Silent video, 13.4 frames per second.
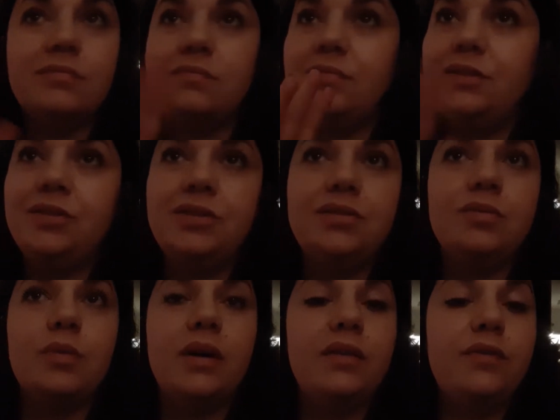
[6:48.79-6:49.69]

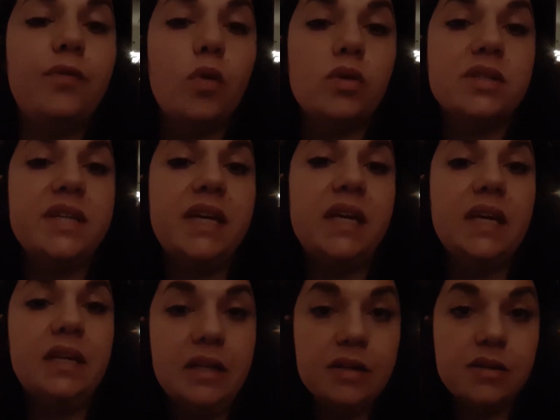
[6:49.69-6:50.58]

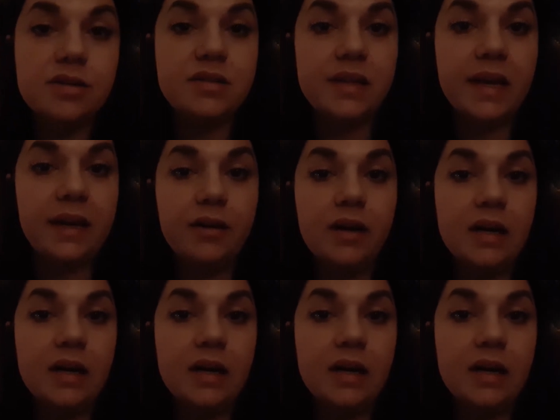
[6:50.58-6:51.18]
14 years later,